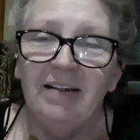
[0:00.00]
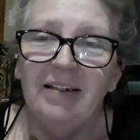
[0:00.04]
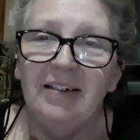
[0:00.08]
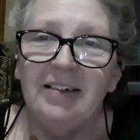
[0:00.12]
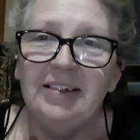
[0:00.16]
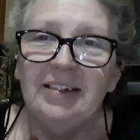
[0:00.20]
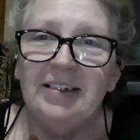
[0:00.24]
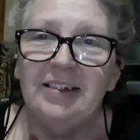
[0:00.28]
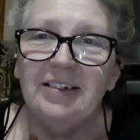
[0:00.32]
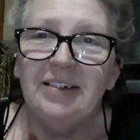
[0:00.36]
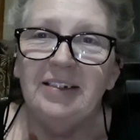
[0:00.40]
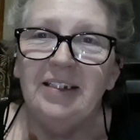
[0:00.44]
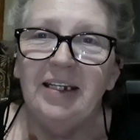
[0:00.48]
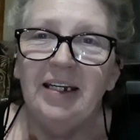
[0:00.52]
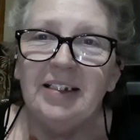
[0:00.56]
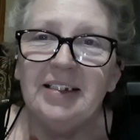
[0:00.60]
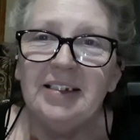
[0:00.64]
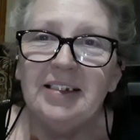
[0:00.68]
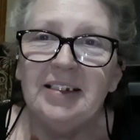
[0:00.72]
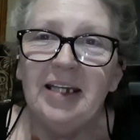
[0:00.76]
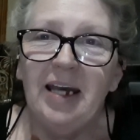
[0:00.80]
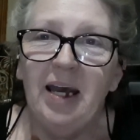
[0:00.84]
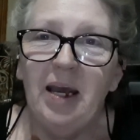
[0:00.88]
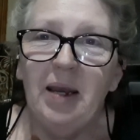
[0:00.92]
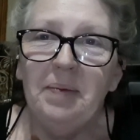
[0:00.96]
Until
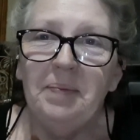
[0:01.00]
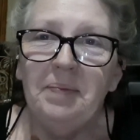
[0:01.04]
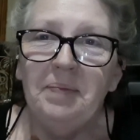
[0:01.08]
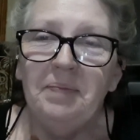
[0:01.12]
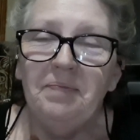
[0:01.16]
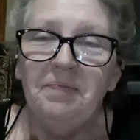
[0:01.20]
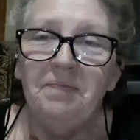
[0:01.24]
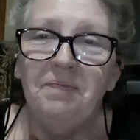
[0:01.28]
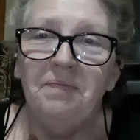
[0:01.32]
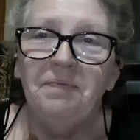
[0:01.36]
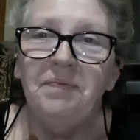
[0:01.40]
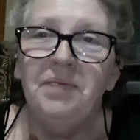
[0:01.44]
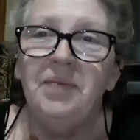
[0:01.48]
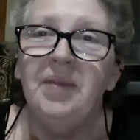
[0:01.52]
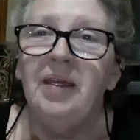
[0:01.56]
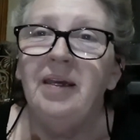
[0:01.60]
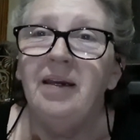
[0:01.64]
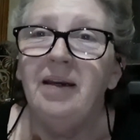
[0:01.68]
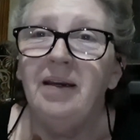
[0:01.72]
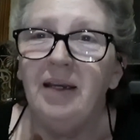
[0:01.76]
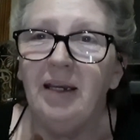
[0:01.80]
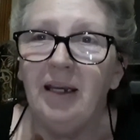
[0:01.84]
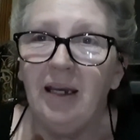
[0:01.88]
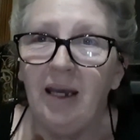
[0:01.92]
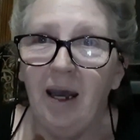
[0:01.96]
next time,
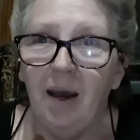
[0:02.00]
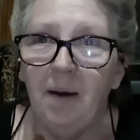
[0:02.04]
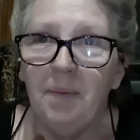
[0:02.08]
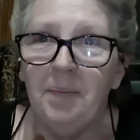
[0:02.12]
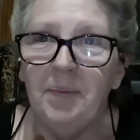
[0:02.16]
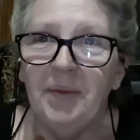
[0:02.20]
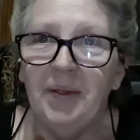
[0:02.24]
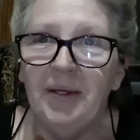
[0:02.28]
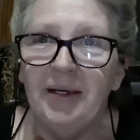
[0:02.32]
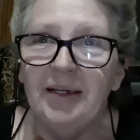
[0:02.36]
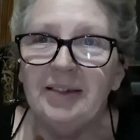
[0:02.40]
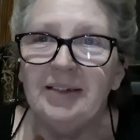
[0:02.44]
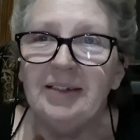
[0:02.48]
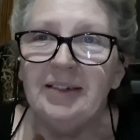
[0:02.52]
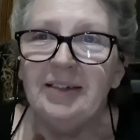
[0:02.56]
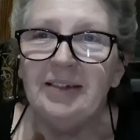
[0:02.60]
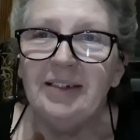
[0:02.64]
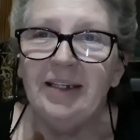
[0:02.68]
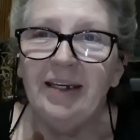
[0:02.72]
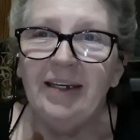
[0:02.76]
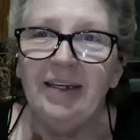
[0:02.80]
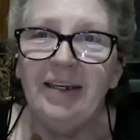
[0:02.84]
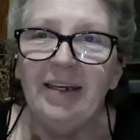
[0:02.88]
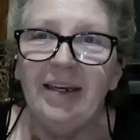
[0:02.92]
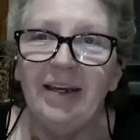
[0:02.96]
God bless and
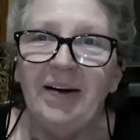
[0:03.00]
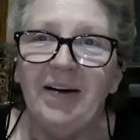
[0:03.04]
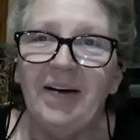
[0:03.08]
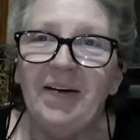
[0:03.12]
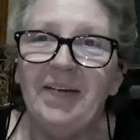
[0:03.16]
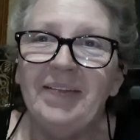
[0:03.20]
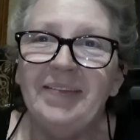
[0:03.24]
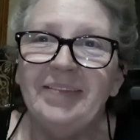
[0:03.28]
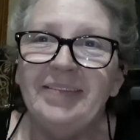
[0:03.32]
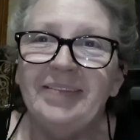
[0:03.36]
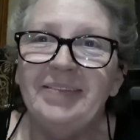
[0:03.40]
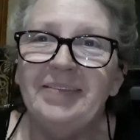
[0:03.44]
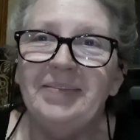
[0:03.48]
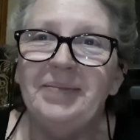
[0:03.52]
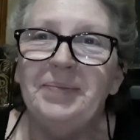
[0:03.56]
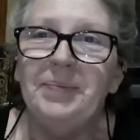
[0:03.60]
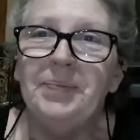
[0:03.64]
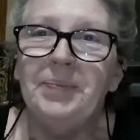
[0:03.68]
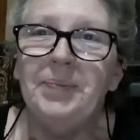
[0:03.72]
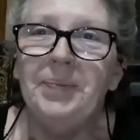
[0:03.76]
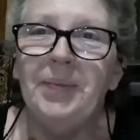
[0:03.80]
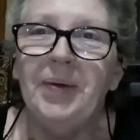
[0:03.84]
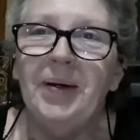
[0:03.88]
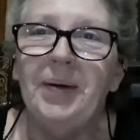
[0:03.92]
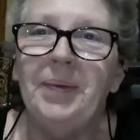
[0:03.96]
take care.
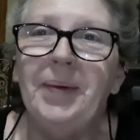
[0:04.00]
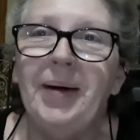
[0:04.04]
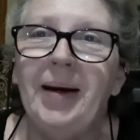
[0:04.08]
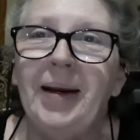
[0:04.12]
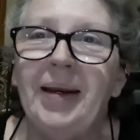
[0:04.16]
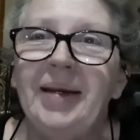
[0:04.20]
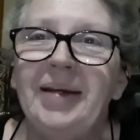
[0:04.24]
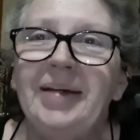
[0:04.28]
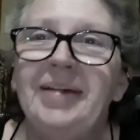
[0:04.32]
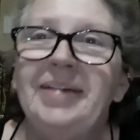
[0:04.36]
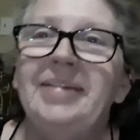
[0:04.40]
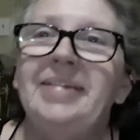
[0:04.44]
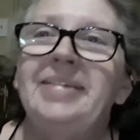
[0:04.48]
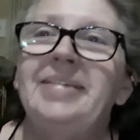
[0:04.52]
Bye-bye.